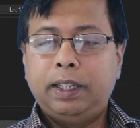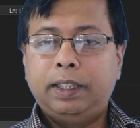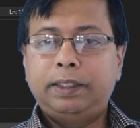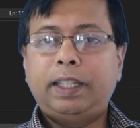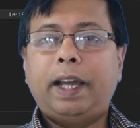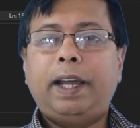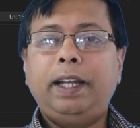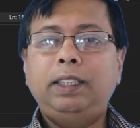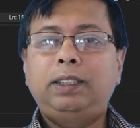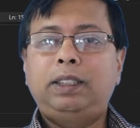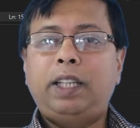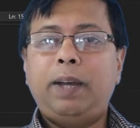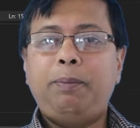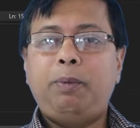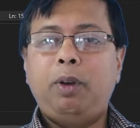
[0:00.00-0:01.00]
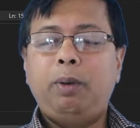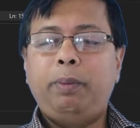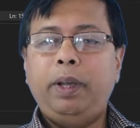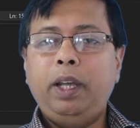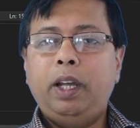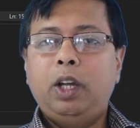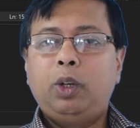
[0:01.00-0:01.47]
Second step will
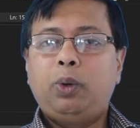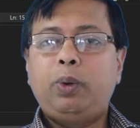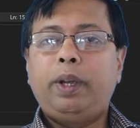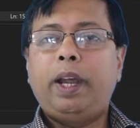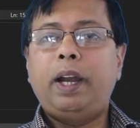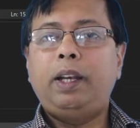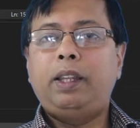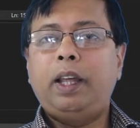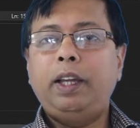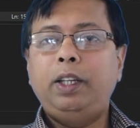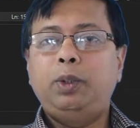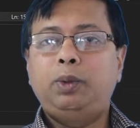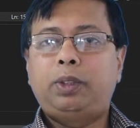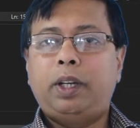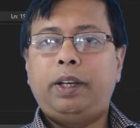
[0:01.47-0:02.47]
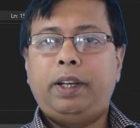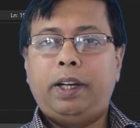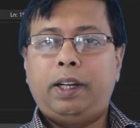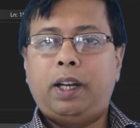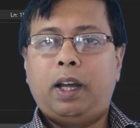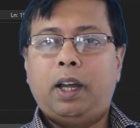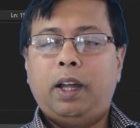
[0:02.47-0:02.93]
be to get the user
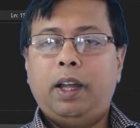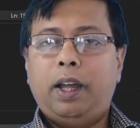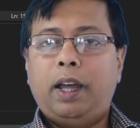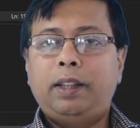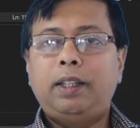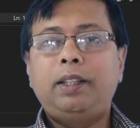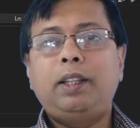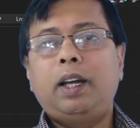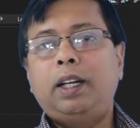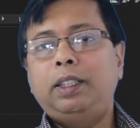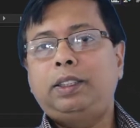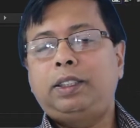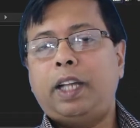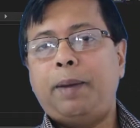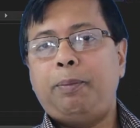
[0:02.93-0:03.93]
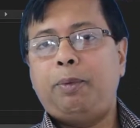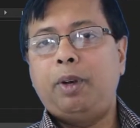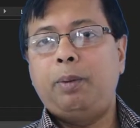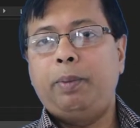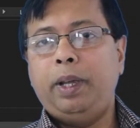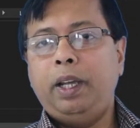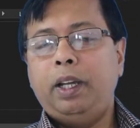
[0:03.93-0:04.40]
data. And the third step
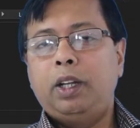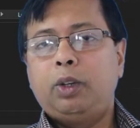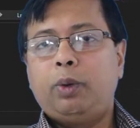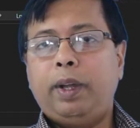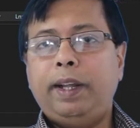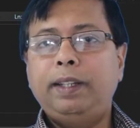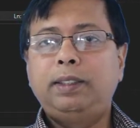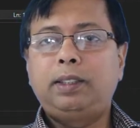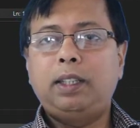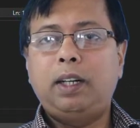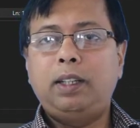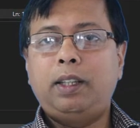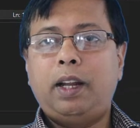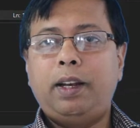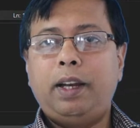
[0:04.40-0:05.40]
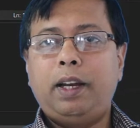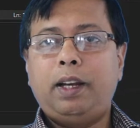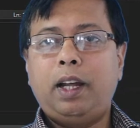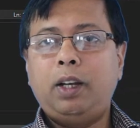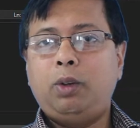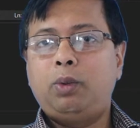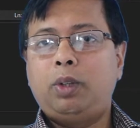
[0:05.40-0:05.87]
will be to insert the
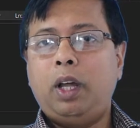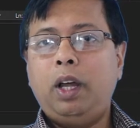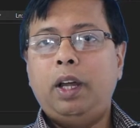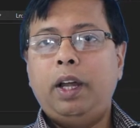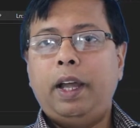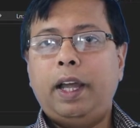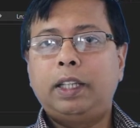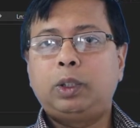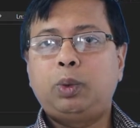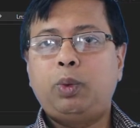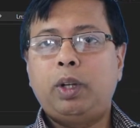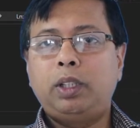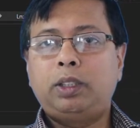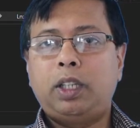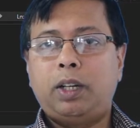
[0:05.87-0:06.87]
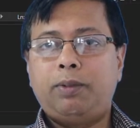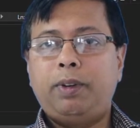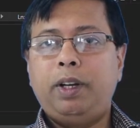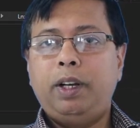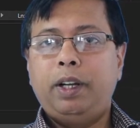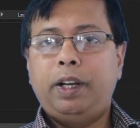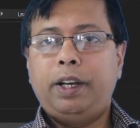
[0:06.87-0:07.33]
data to the SQL
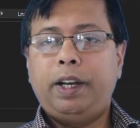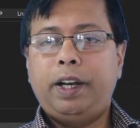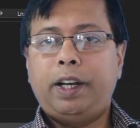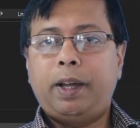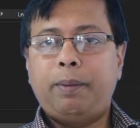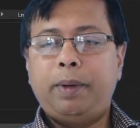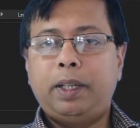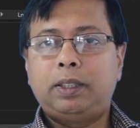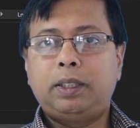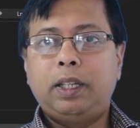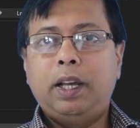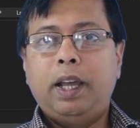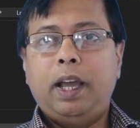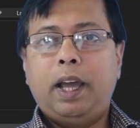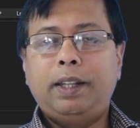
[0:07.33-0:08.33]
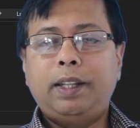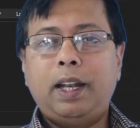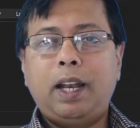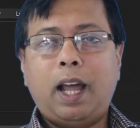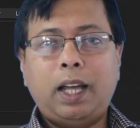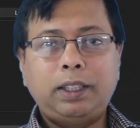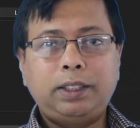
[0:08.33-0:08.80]
Server database. And the
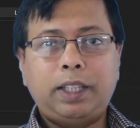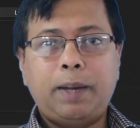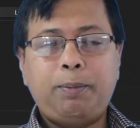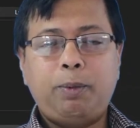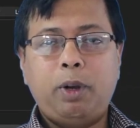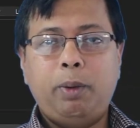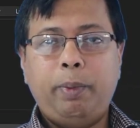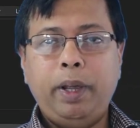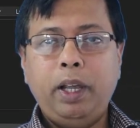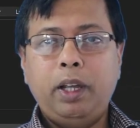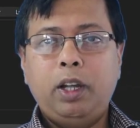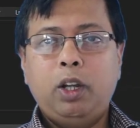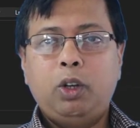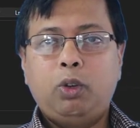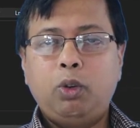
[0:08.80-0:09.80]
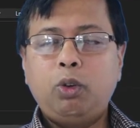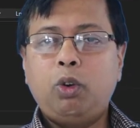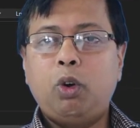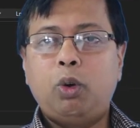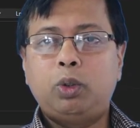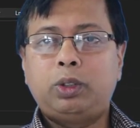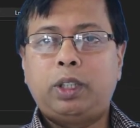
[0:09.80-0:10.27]
last step will be to
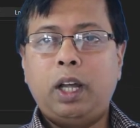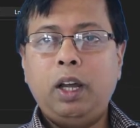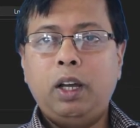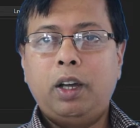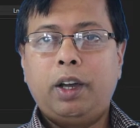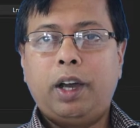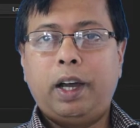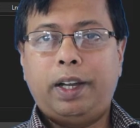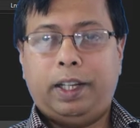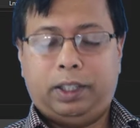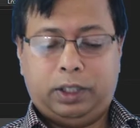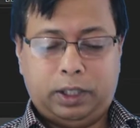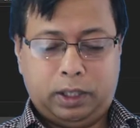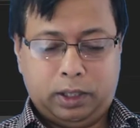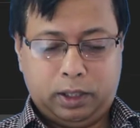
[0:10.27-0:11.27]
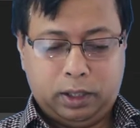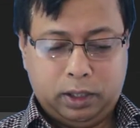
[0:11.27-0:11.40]
close the connection.